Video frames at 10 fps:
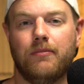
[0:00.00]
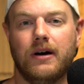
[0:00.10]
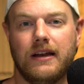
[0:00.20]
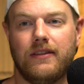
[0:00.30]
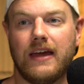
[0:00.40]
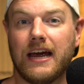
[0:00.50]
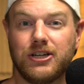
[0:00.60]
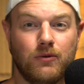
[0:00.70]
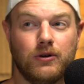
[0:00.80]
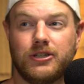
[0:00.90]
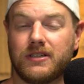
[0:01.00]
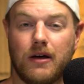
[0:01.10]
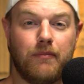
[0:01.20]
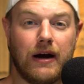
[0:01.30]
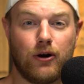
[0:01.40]
but the agent was just
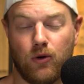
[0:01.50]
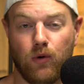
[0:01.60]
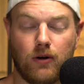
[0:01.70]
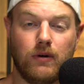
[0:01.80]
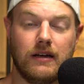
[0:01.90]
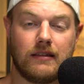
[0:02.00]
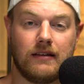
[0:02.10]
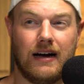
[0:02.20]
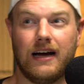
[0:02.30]
a bear to work with.